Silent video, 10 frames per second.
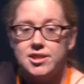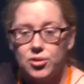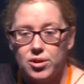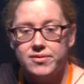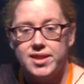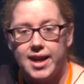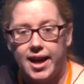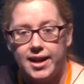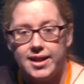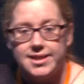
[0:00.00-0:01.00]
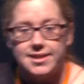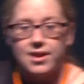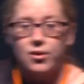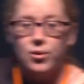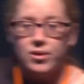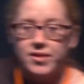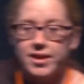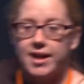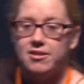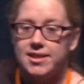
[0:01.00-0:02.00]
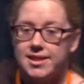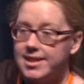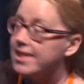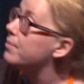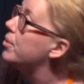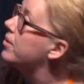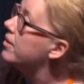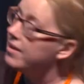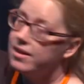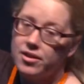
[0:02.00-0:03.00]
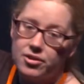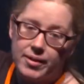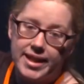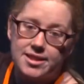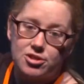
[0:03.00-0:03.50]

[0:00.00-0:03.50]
all of the data is accessible through each